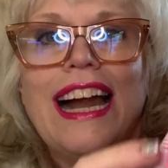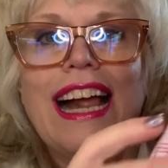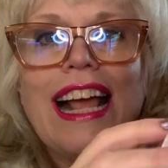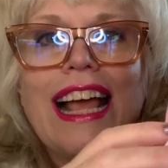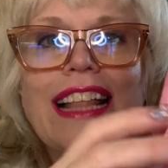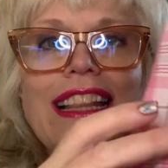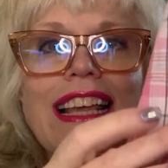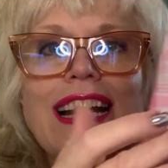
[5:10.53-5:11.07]

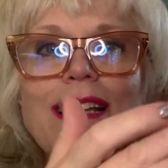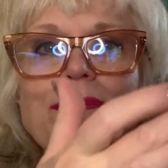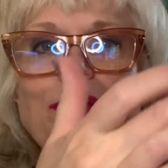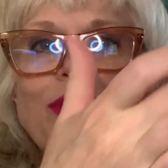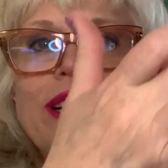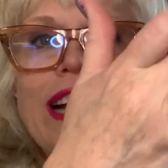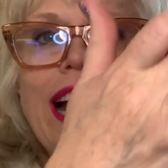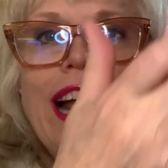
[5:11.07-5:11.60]
and then I put
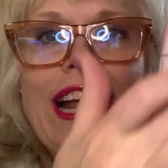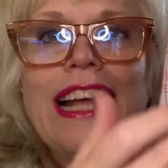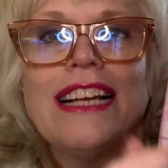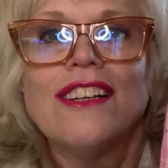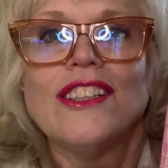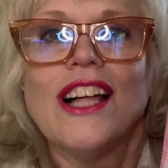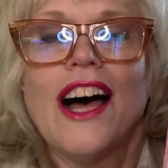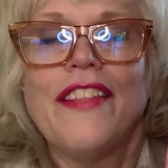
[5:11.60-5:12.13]
an
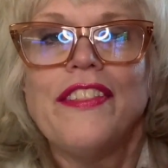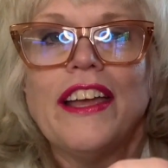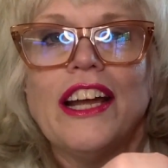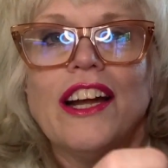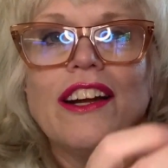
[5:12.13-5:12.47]
angle on there,